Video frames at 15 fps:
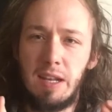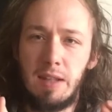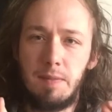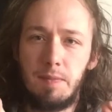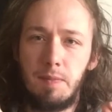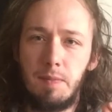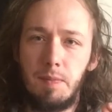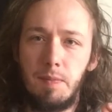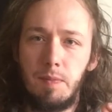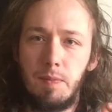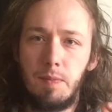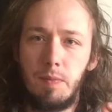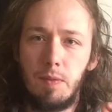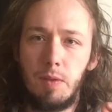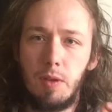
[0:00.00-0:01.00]
in it,
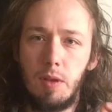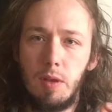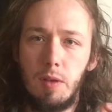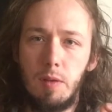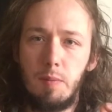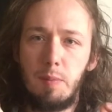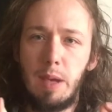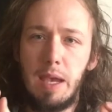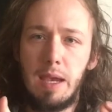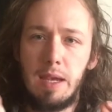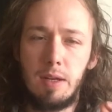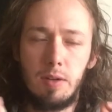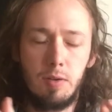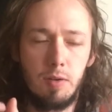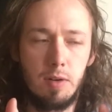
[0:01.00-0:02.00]

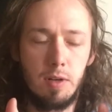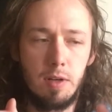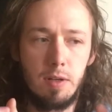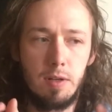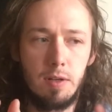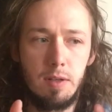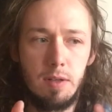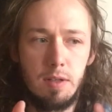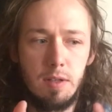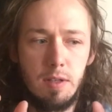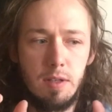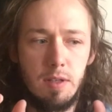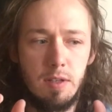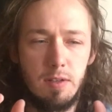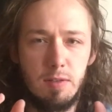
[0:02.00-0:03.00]
pain or
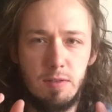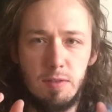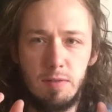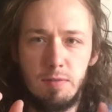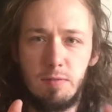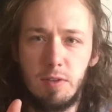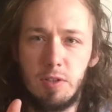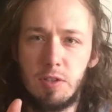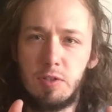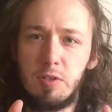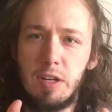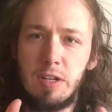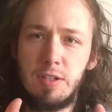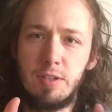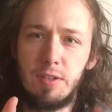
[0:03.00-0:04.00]

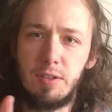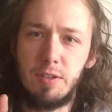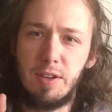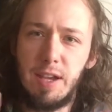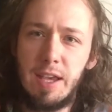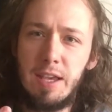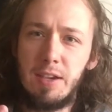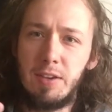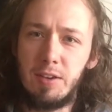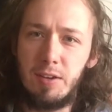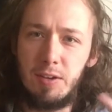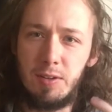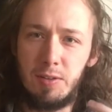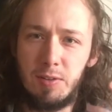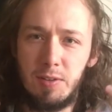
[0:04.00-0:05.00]
frustration or
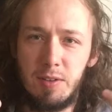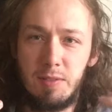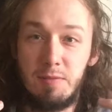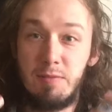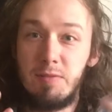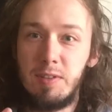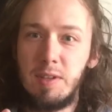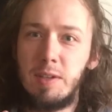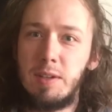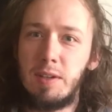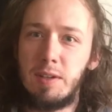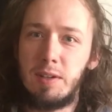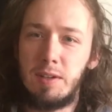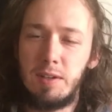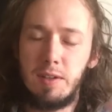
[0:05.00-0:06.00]
anger or
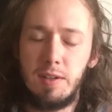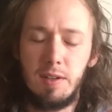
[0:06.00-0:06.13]
fear.